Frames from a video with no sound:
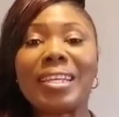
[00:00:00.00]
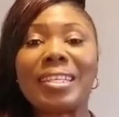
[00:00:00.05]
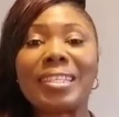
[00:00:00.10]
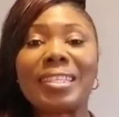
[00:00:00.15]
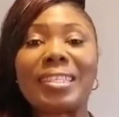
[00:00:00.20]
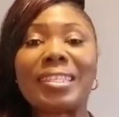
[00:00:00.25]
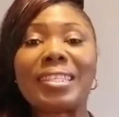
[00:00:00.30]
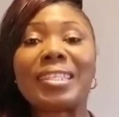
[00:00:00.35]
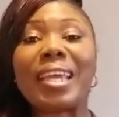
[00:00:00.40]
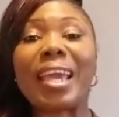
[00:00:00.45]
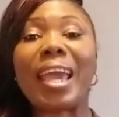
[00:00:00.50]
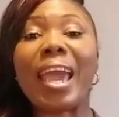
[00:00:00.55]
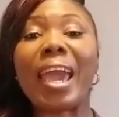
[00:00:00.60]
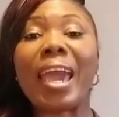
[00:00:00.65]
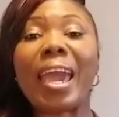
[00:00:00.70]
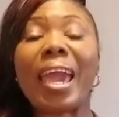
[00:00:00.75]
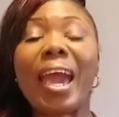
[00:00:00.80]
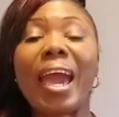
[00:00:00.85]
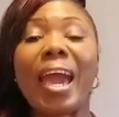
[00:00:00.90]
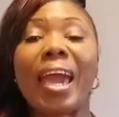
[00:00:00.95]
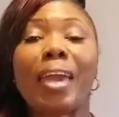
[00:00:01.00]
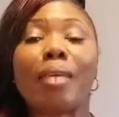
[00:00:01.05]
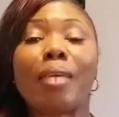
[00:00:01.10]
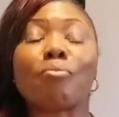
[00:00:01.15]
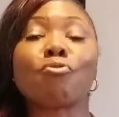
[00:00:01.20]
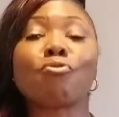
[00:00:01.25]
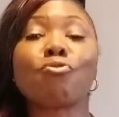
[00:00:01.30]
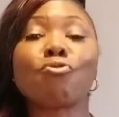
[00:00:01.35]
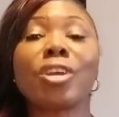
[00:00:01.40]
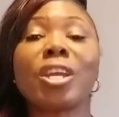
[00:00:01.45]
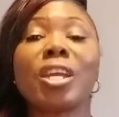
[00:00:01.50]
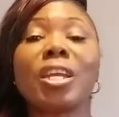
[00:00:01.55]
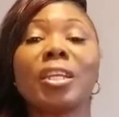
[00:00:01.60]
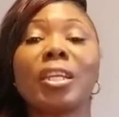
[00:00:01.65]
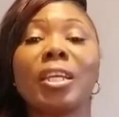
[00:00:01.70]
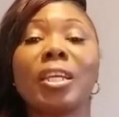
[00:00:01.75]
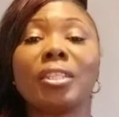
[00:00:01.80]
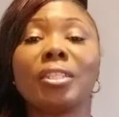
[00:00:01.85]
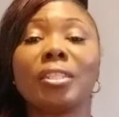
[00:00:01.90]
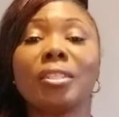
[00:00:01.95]
Today I am
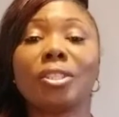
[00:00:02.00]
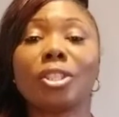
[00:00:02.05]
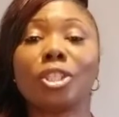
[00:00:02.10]
reading